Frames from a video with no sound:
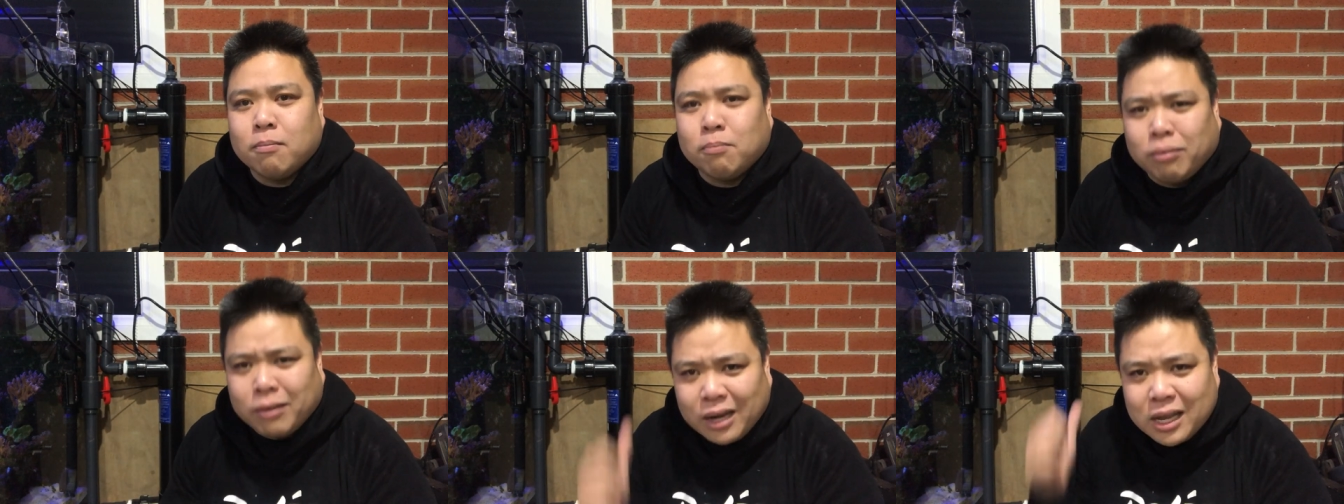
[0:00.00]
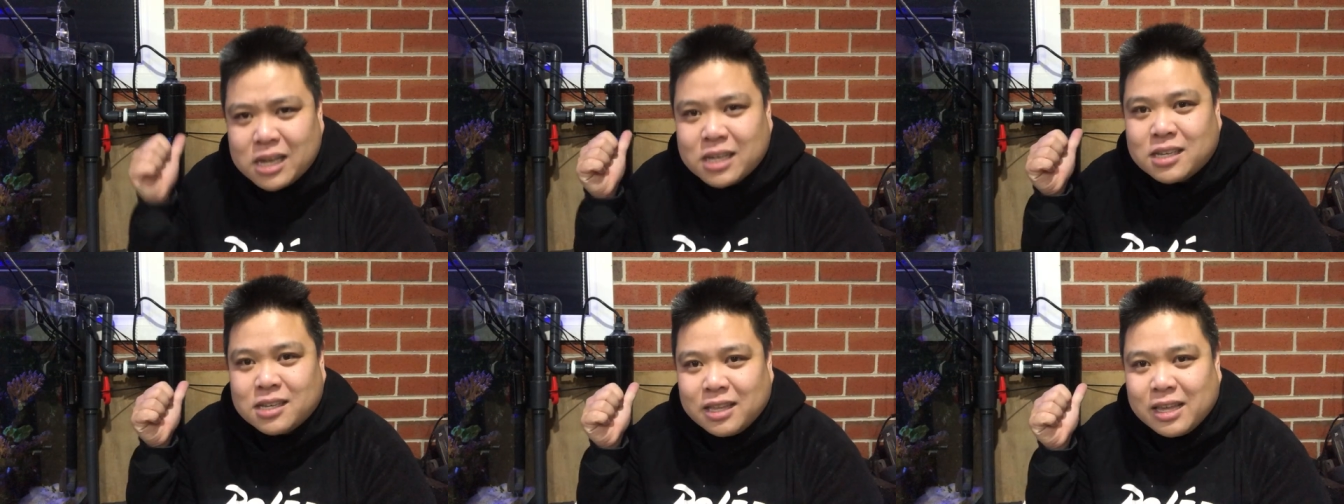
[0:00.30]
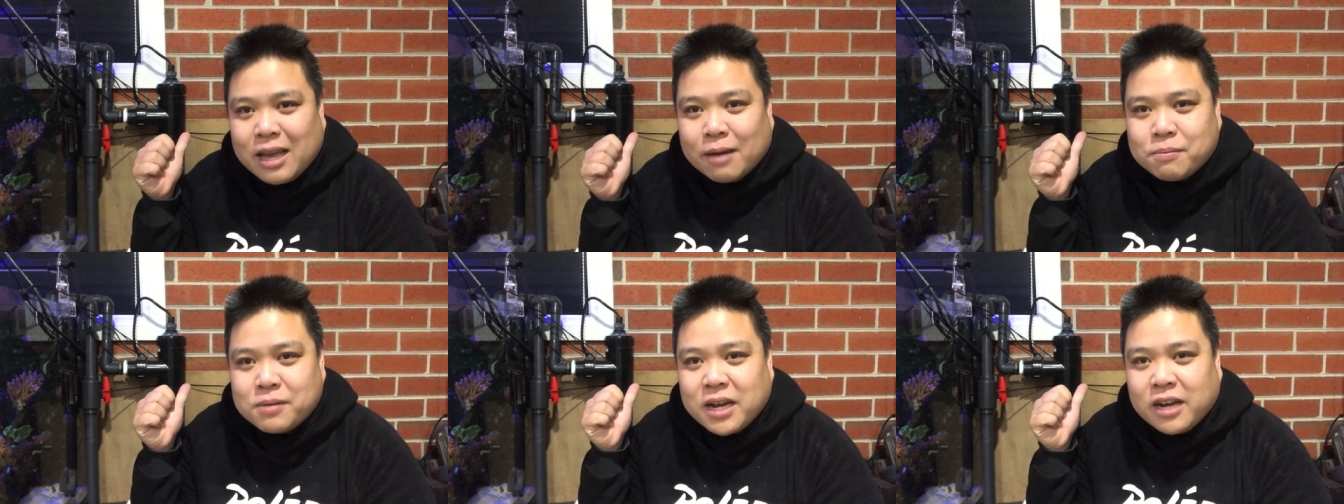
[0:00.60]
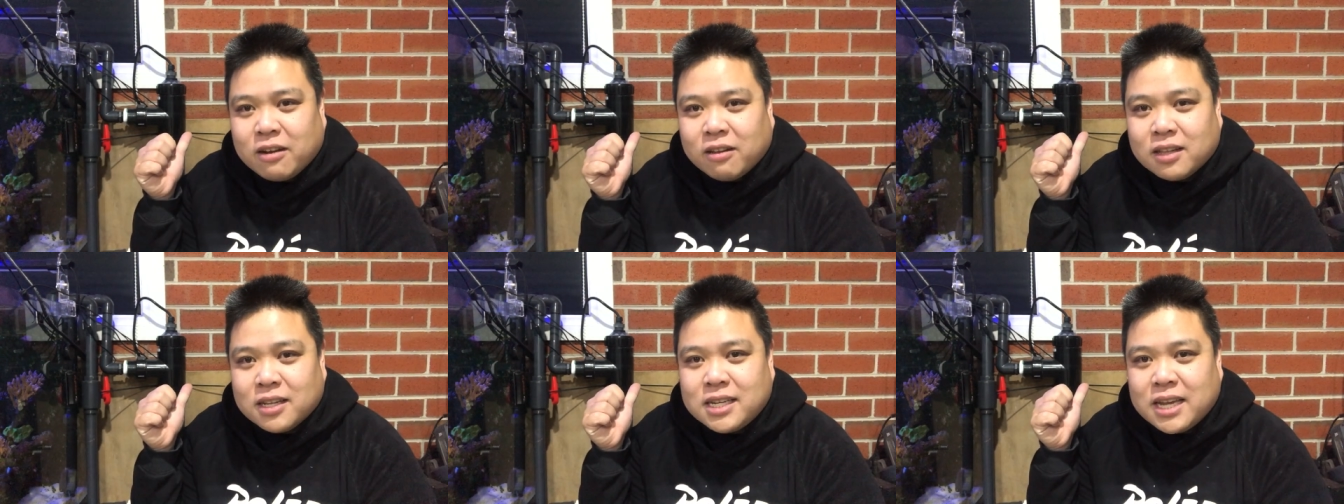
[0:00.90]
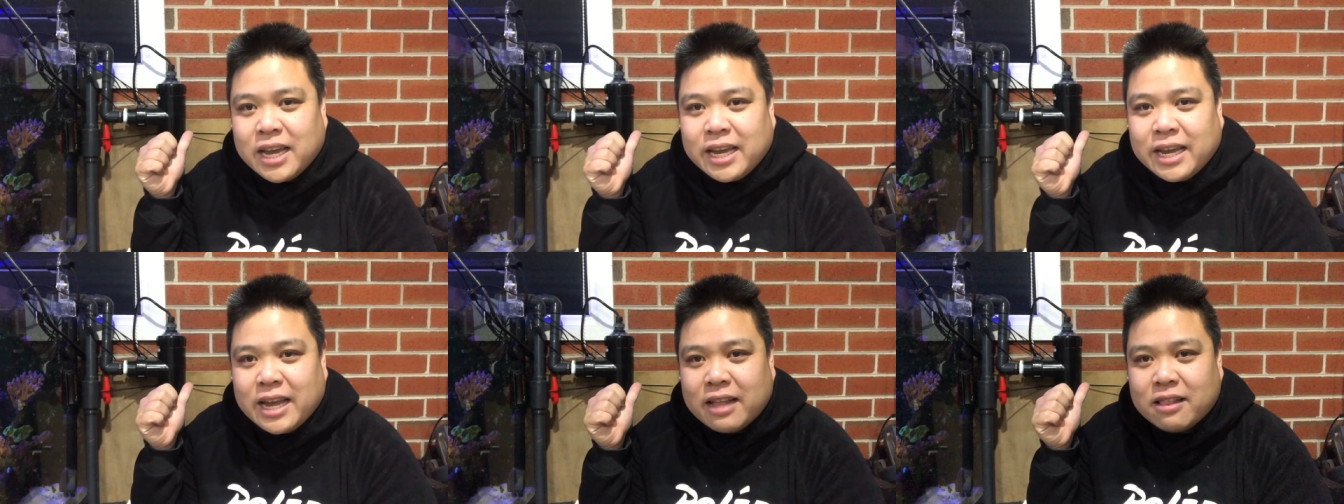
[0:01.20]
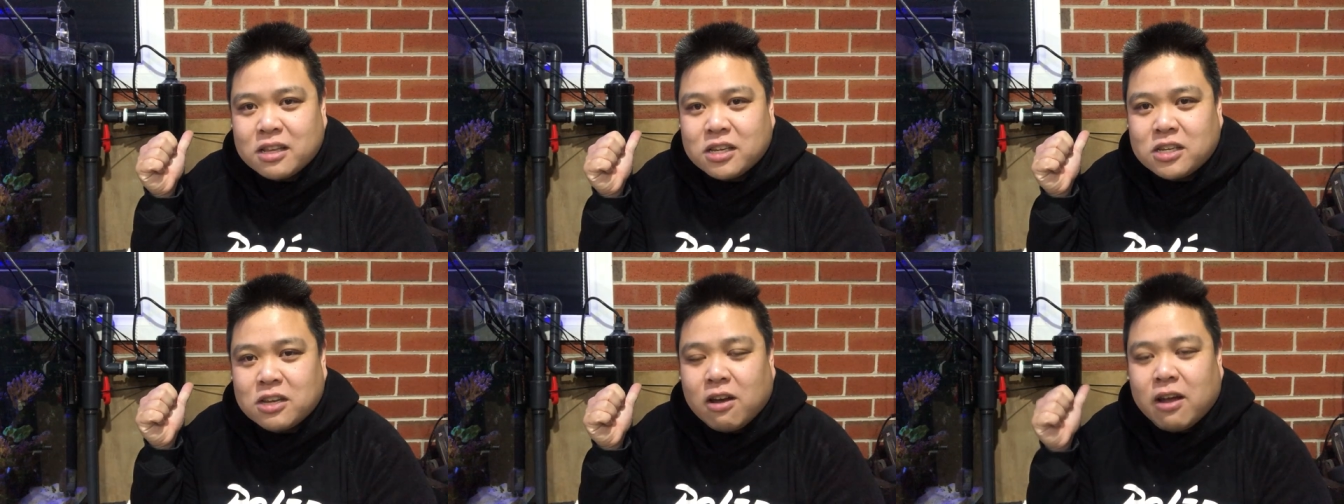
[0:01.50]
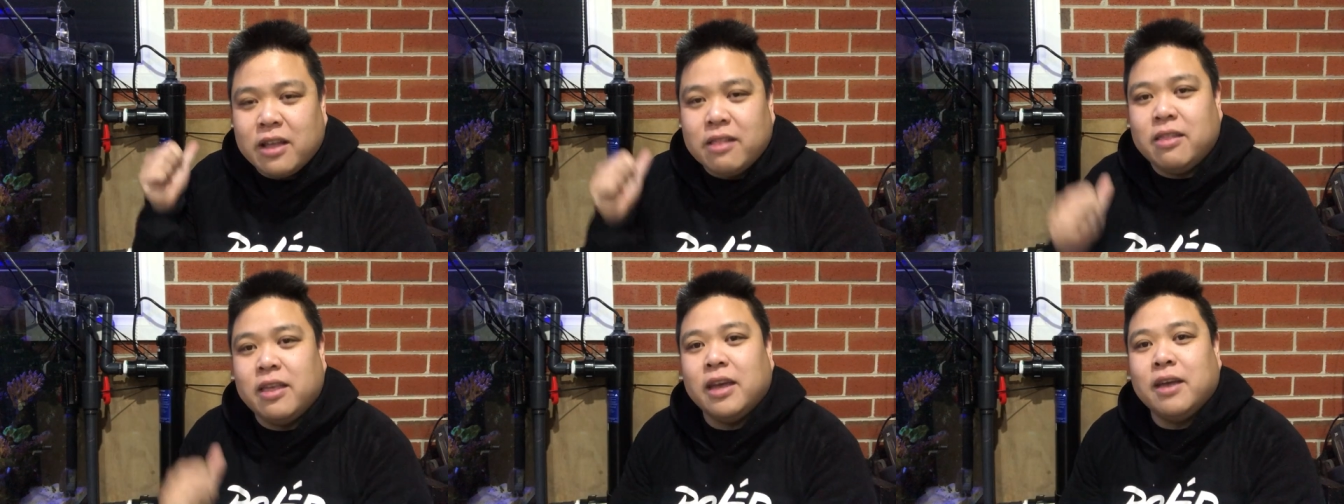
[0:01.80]
and plus the update on the tank out the
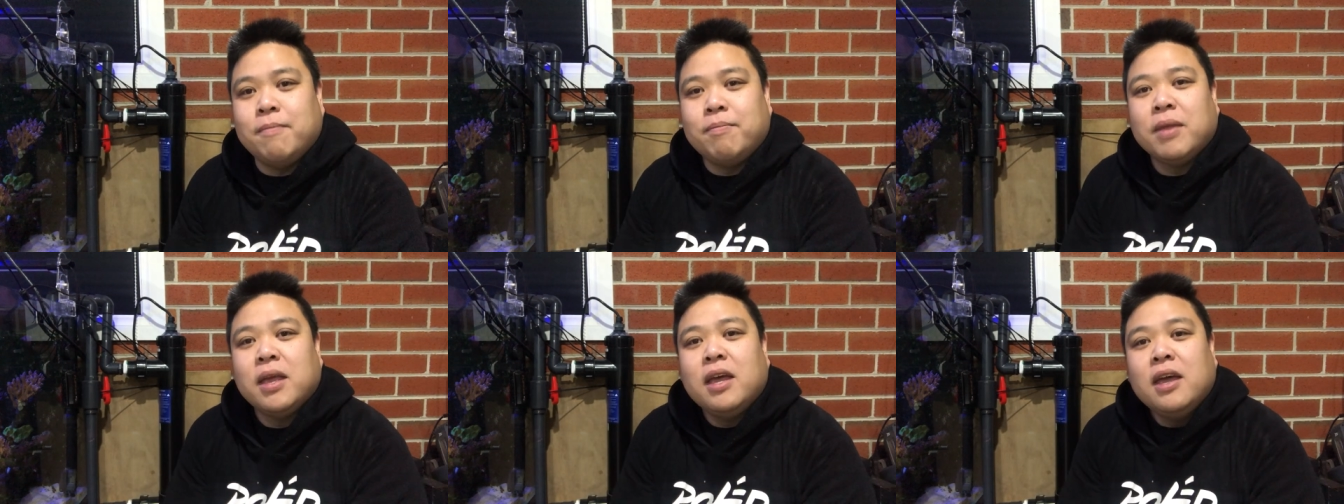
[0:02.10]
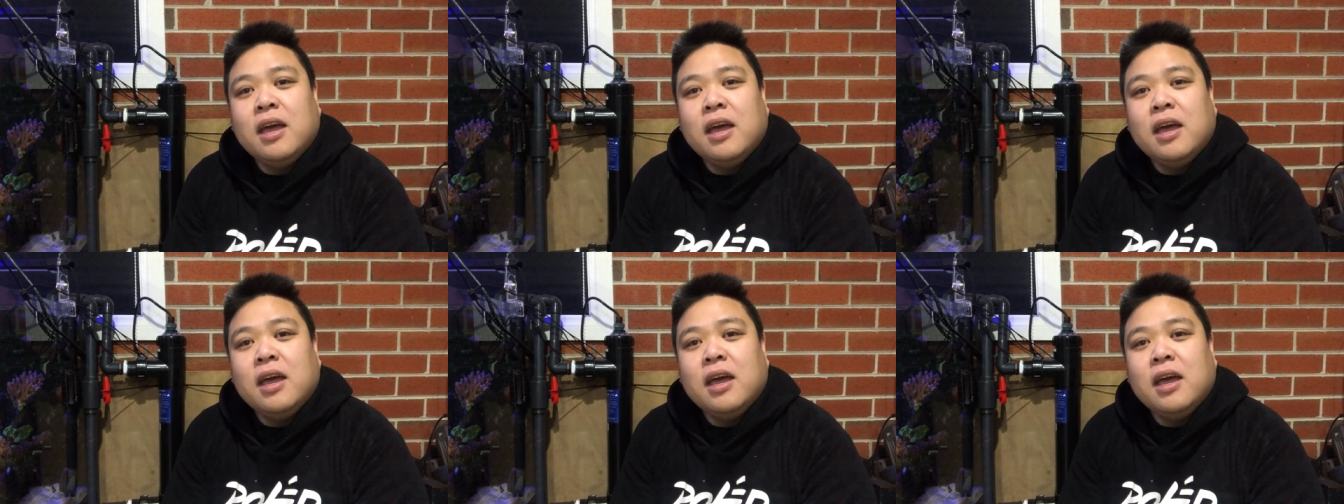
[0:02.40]
side there.